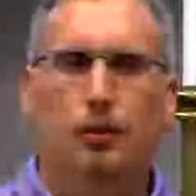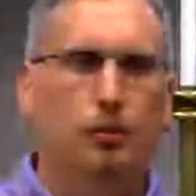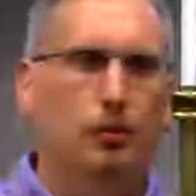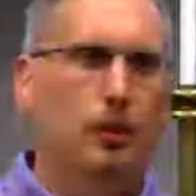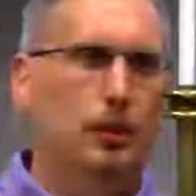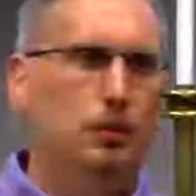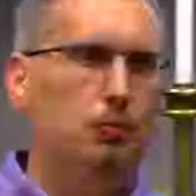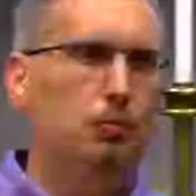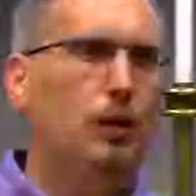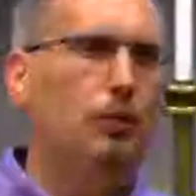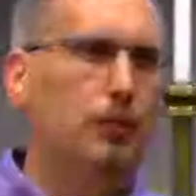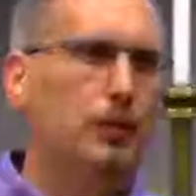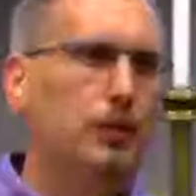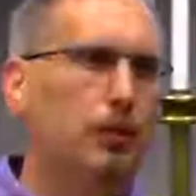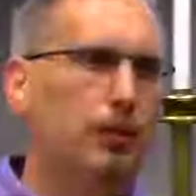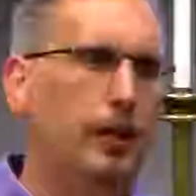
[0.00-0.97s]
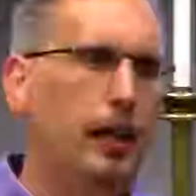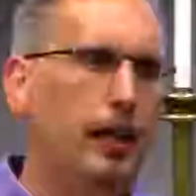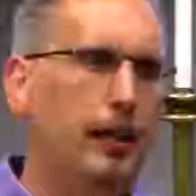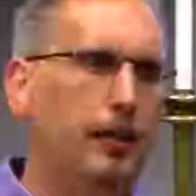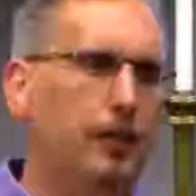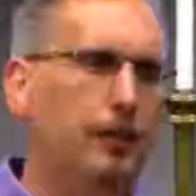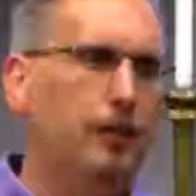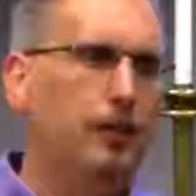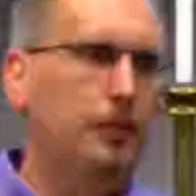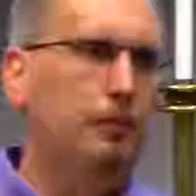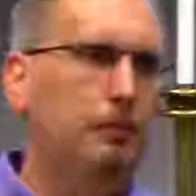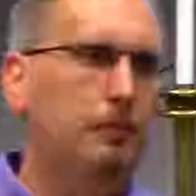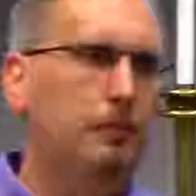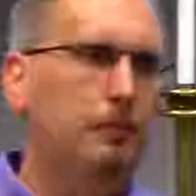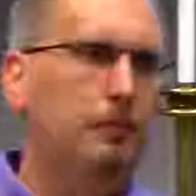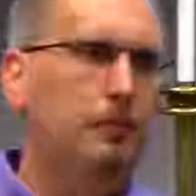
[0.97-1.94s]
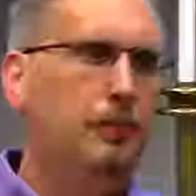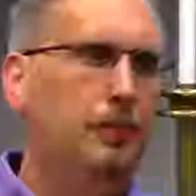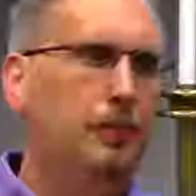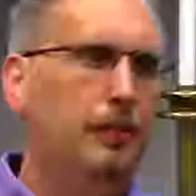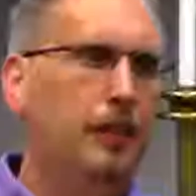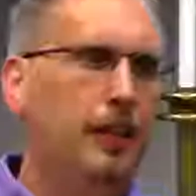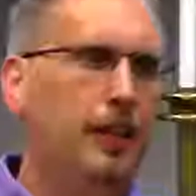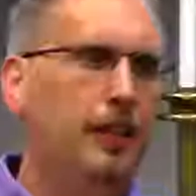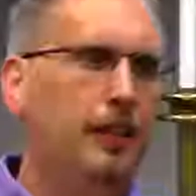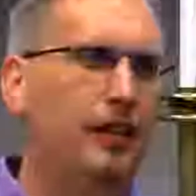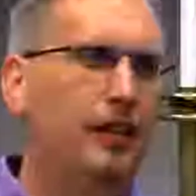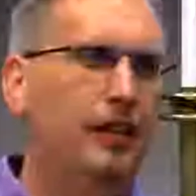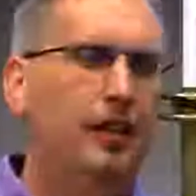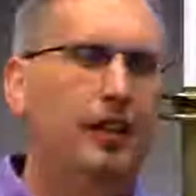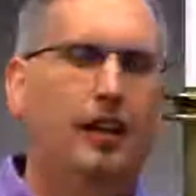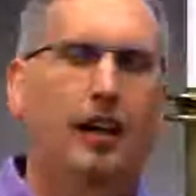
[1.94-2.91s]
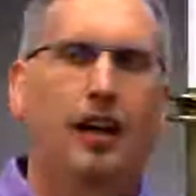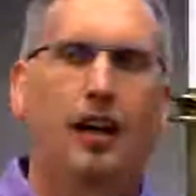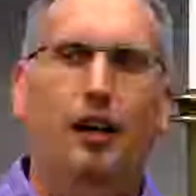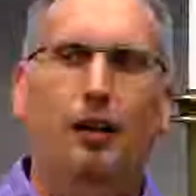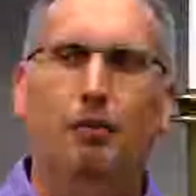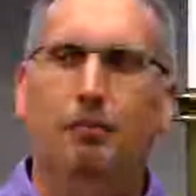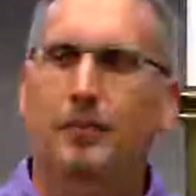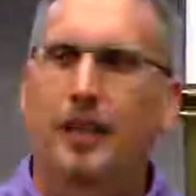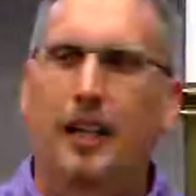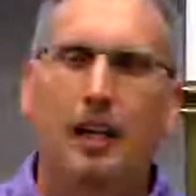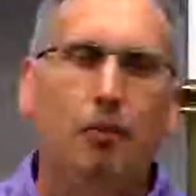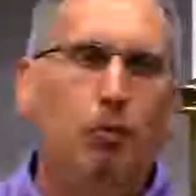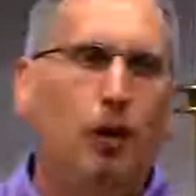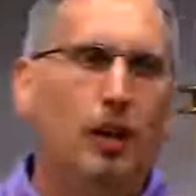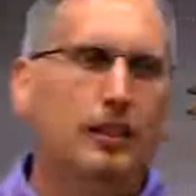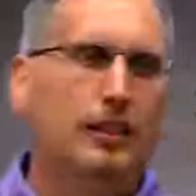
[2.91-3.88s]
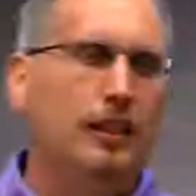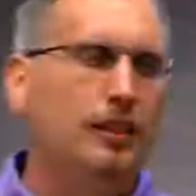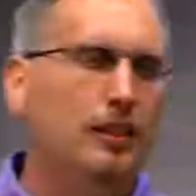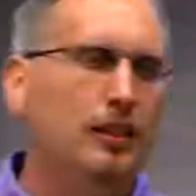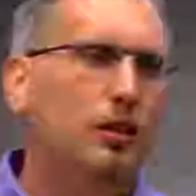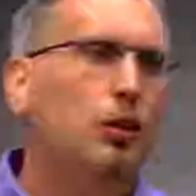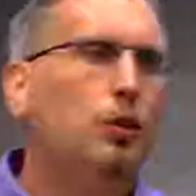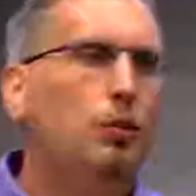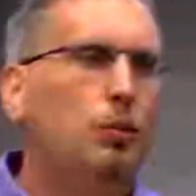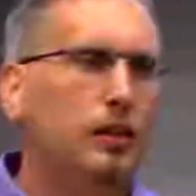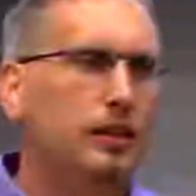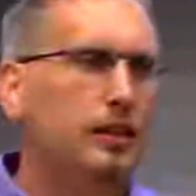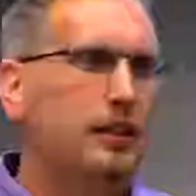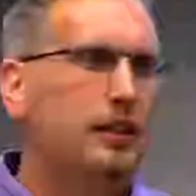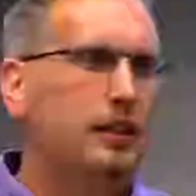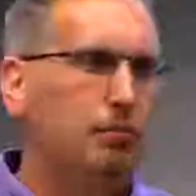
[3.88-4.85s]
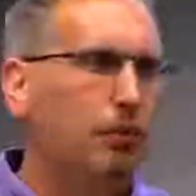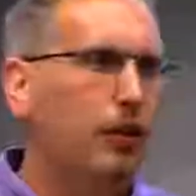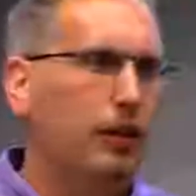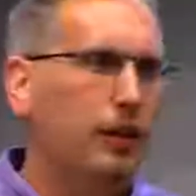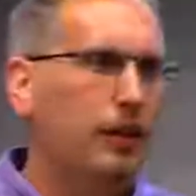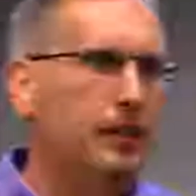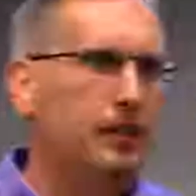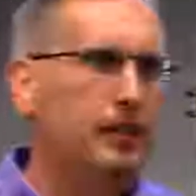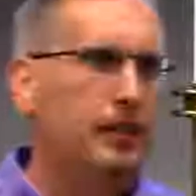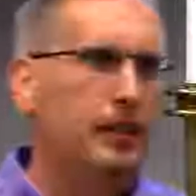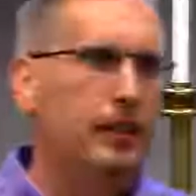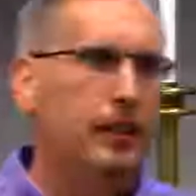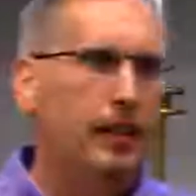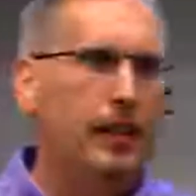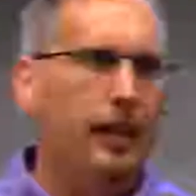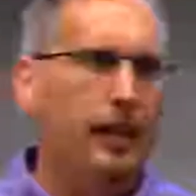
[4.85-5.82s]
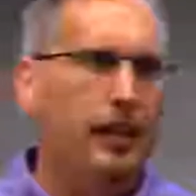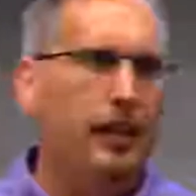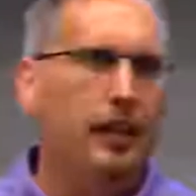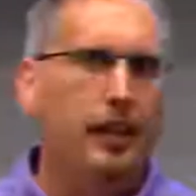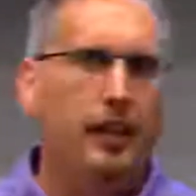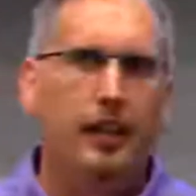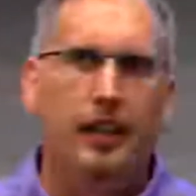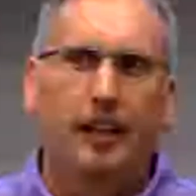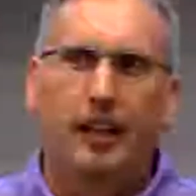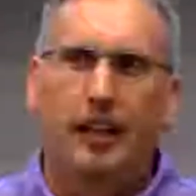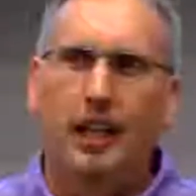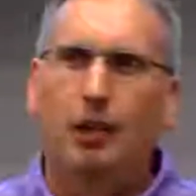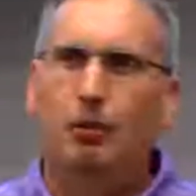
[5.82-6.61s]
was what was going on in the home, right? It wasn't who was the smartest kid. It